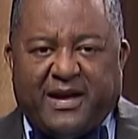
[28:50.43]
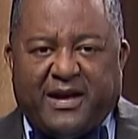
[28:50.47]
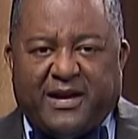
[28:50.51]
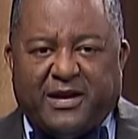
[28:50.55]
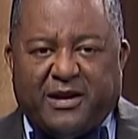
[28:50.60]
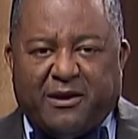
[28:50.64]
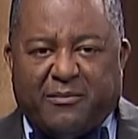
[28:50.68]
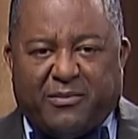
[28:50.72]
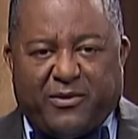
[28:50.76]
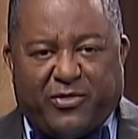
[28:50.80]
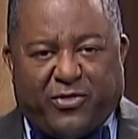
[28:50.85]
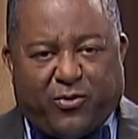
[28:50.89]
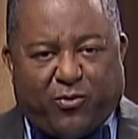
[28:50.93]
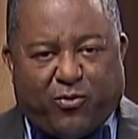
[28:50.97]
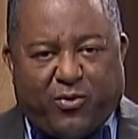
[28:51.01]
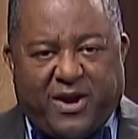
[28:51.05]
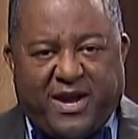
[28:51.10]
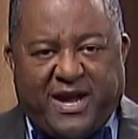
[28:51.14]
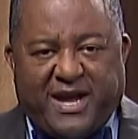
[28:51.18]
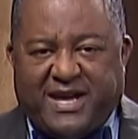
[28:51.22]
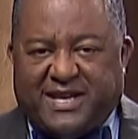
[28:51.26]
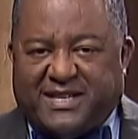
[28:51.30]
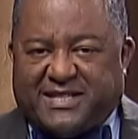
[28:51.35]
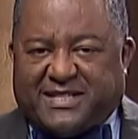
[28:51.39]
Number
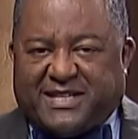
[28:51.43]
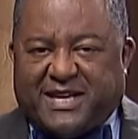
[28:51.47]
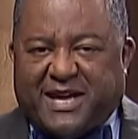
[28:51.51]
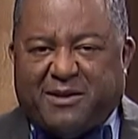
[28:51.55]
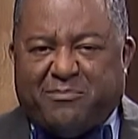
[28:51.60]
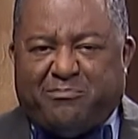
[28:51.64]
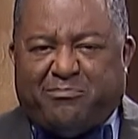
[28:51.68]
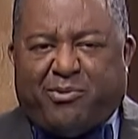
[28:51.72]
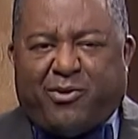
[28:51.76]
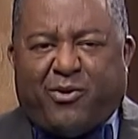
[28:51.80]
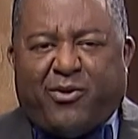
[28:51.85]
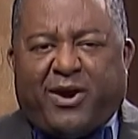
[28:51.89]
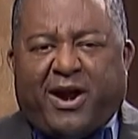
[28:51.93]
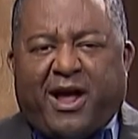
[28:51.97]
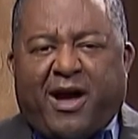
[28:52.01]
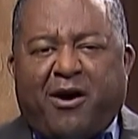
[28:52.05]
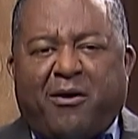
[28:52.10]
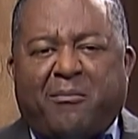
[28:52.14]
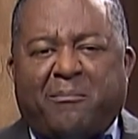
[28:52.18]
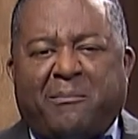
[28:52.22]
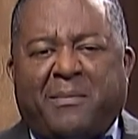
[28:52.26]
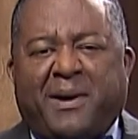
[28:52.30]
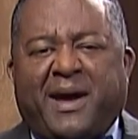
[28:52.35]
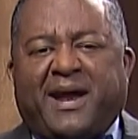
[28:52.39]
three, he said
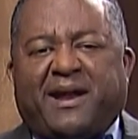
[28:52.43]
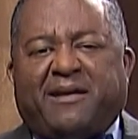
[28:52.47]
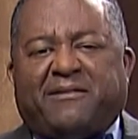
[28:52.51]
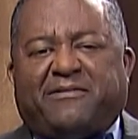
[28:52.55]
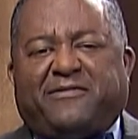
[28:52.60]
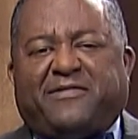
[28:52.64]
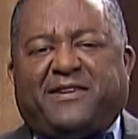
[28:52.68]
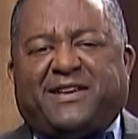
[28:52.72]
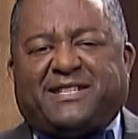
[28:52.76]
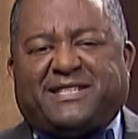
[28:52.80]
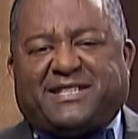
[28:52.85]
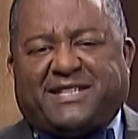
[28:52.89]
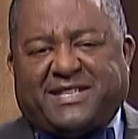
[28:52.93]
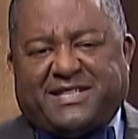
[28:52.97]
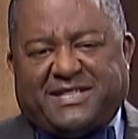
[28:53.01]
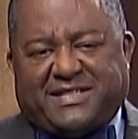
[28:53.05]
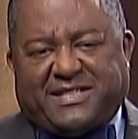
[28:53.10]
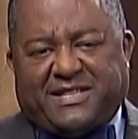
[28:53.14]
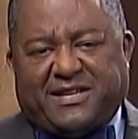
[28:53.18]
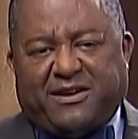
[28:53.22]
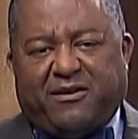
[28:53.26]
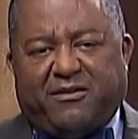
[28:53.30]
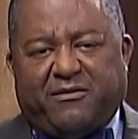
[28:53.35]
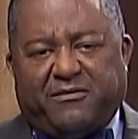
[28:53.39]
burnout manifests
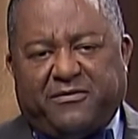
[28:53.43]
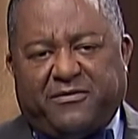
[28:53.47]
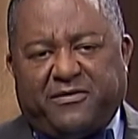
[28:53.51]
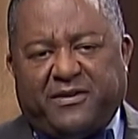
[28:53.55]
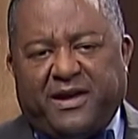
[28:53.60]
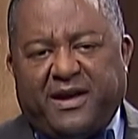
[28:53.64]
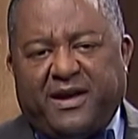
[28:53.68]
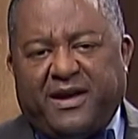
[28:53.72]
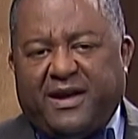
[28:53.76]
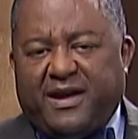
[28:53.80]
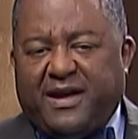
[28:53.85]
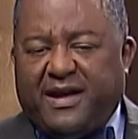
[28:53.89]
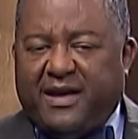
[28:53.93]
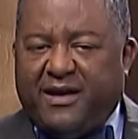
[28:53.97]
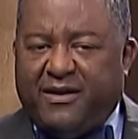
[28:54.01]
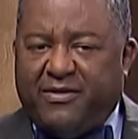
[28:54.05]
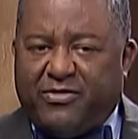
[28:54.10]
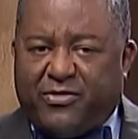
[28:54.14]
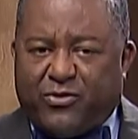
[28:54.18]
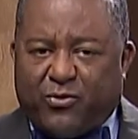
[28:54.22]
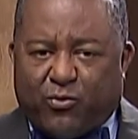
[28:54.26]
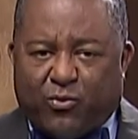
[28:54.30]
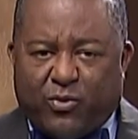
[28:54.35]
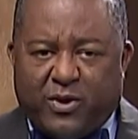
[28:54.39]
itself in
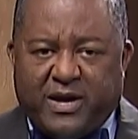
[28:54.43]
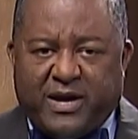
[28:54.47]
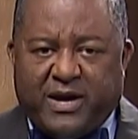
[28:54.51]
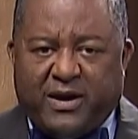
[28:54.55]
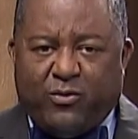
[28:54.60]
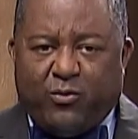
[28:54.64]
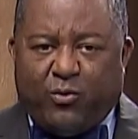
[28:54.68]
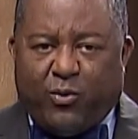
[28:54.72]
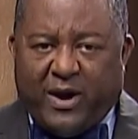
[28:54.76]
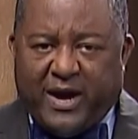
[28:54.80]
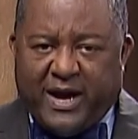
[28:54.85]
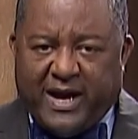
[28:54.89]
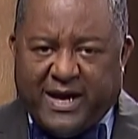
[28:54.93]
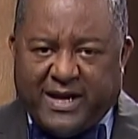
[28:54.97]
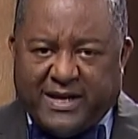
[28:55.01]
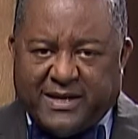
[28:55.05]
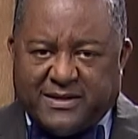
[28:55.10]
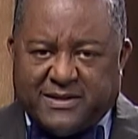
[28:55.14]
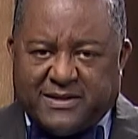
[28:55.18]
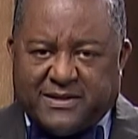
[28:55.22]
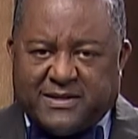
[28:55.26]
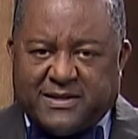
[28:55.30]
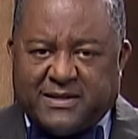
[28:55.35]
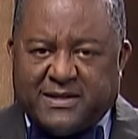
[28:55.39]
three
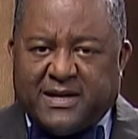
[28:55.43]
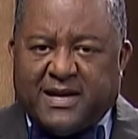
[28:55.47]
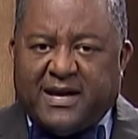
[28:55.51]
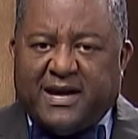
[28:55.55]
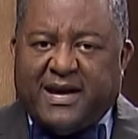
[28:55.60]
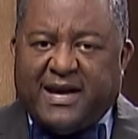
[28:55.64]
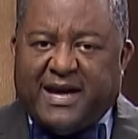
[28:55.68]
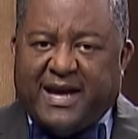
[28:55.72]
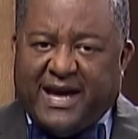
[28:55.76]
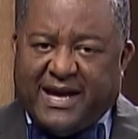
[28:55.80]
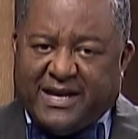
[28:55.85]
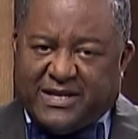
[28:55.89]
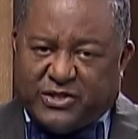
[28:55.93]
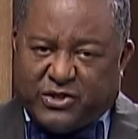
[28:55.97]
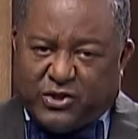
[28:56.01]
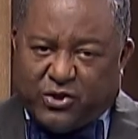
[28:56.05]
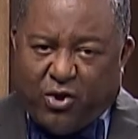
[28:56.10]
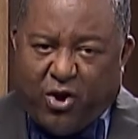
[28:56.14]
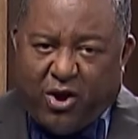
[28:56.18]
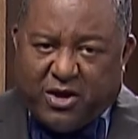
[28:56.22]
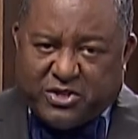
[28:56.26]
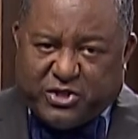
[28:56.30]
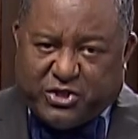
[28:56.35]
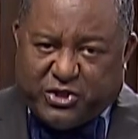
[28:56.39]
ways
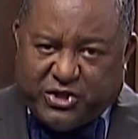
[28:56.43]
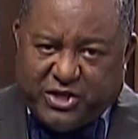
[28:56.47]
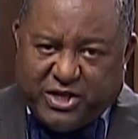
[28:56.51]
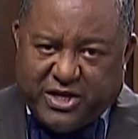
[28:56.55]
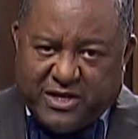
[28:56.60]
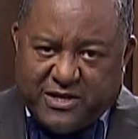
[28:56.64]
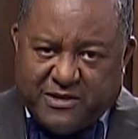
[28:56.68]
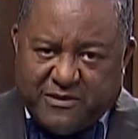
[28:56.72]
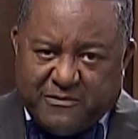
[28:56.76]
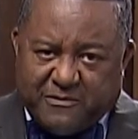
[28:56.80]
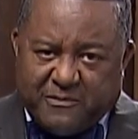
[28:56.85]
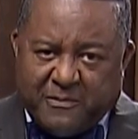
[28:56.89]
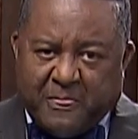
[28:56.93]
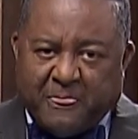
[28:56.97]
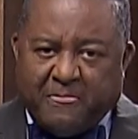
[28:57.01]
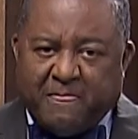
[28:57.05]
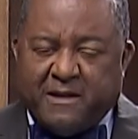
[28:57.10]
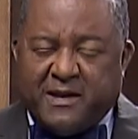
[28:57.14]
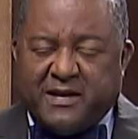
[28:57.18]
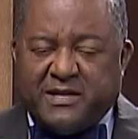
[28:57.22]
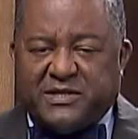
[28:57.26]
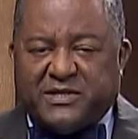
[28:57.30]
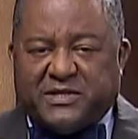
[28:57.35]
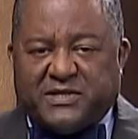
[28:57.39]
exhaustion,
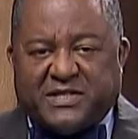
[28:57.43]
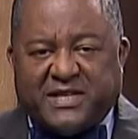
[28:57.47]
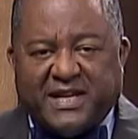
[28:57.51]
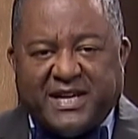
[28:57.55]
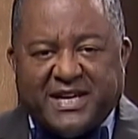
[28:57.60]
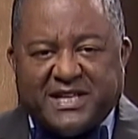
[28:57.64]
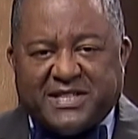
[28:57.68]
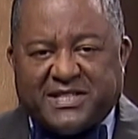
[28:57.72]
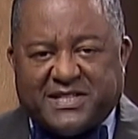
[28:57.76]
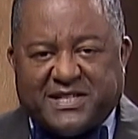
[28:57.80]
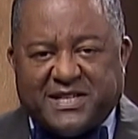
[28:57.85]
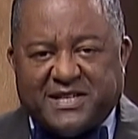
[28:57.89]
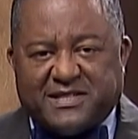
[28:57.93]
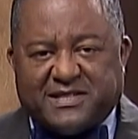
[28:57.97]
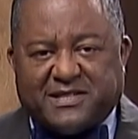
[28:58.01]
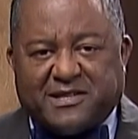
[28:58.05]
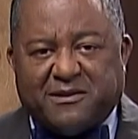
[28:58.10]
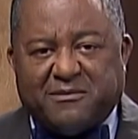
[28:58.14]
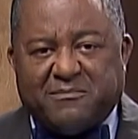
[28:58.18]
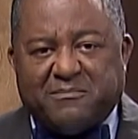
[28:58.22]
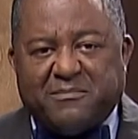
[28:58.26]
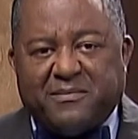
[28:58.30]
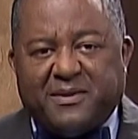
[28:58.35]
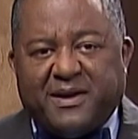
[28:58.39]

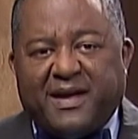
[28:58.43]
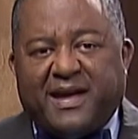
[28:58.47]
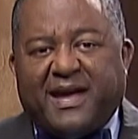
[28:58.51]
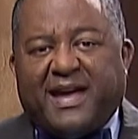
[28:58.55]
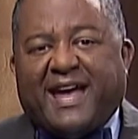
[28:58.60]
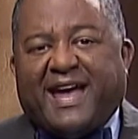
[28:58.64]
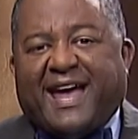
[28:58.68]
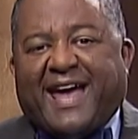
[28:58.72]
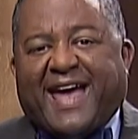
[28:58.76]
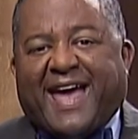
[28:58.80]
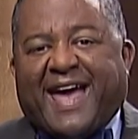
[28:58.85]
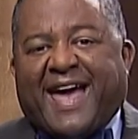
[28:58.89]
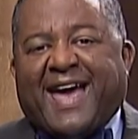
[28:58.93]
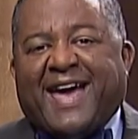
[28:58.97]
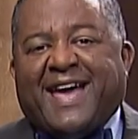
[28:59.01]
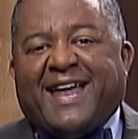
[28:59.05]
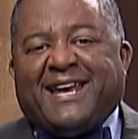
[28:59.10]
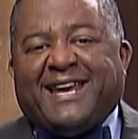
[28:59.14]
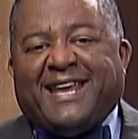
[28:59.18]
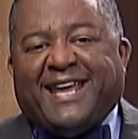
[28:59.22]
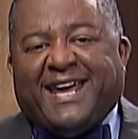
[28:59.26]
cynicism, and